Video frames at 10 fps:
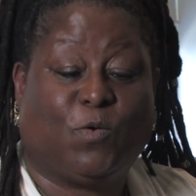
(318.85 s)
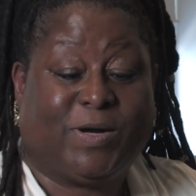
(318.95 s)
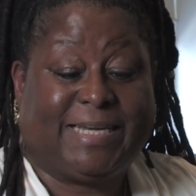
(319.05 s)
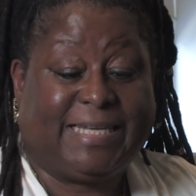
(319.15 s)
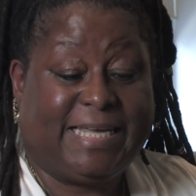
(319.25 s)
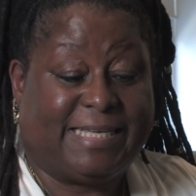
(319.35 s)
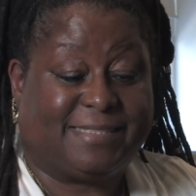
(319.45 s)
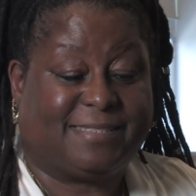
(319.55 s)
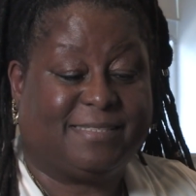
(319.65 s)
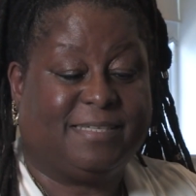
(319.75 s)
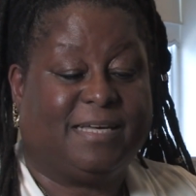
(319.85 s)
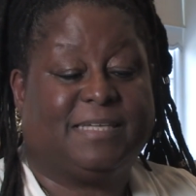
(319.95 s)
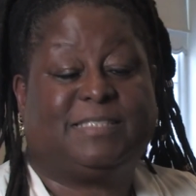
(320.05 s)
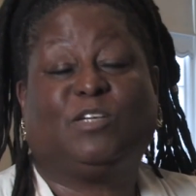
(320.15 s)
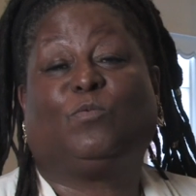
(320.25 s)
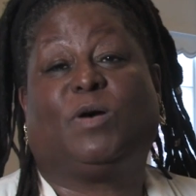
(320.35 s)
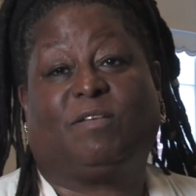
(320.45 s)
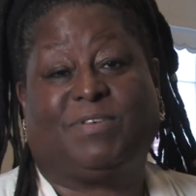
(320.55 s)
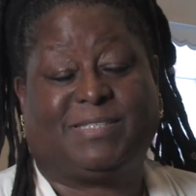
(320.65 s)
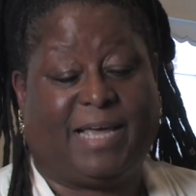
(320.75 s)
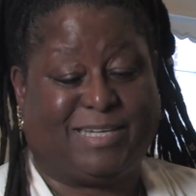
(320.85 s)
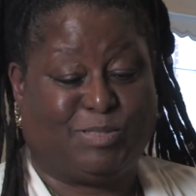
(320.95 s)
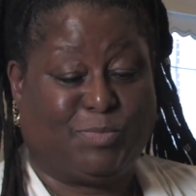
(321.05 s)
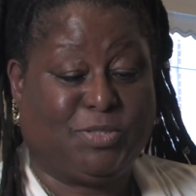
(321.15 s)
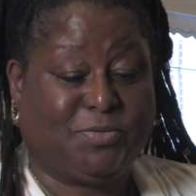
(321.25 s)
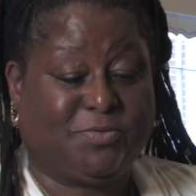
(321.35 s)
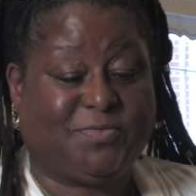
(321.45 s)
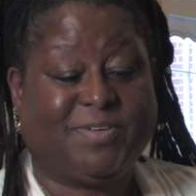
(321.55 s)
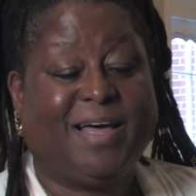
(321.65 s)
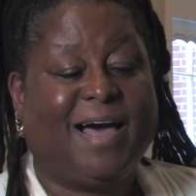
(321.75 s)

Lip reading: or at least until one of us had to move.